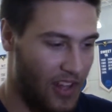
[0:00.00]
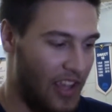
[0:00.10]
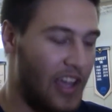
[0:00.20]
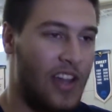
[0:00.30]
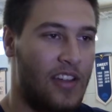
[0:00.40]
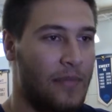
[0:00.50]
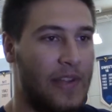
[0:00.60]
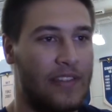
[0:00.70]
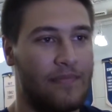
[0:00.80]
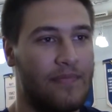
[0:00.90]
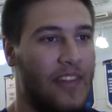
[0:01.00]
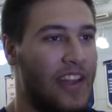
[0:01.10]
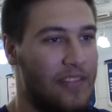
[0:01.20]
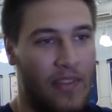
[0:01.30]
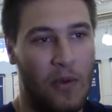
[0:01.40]
Yeah, I mean,
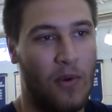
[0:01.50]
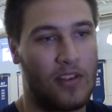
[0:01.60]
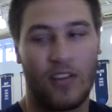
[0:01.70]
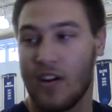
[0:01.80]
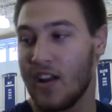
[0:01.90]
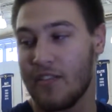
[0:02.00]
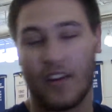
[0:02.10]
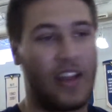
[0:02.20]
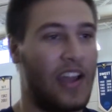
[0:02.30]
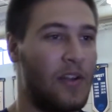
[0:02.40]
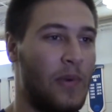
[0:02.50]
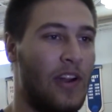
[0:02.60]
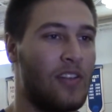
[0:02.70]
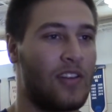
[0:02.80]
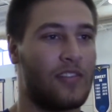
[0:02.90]
they worked hard every day, and we
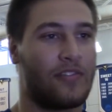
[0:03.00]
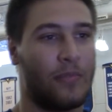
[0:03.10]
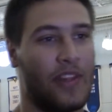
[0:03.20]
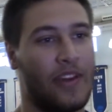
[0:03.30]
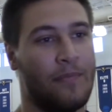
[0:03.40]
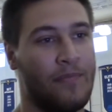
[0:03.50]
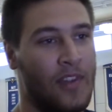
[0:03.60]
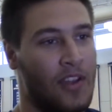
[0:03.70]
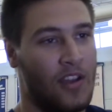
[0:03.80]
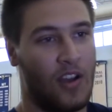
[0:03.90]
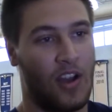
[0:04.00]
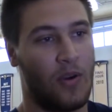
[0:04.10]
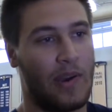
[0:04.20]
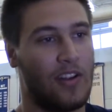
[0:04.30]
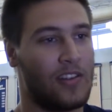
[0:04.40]
all learned from them.
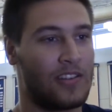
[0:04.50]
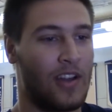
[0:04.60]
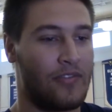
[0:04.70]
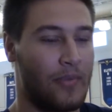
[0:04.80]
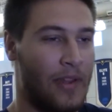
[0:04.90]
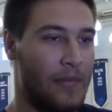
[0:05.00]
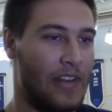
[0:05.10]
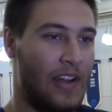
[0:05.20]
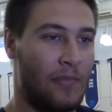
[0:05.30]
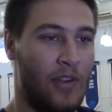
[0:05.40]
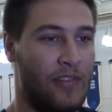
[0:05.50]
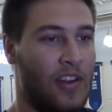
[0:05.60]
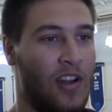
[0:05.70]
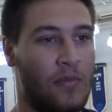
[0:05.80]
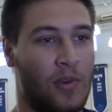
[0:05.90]
We all looked up from them, and now moving
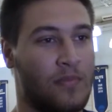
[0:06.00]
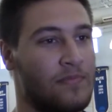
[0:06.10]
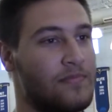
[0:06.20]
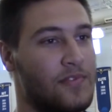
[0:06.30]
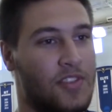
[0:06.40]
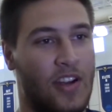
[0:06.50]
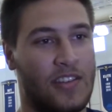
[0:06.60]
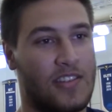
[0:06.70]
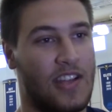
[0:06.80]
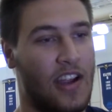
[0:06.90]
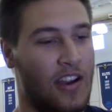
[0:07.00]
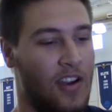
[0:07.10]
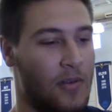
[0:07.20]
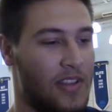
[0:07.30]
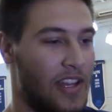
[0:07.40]
on, we're trying to just carry
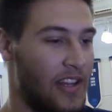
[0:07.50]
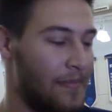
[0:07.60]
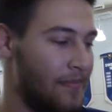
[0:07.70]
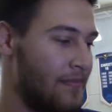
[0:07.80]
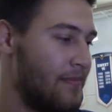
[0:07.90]
on what they did.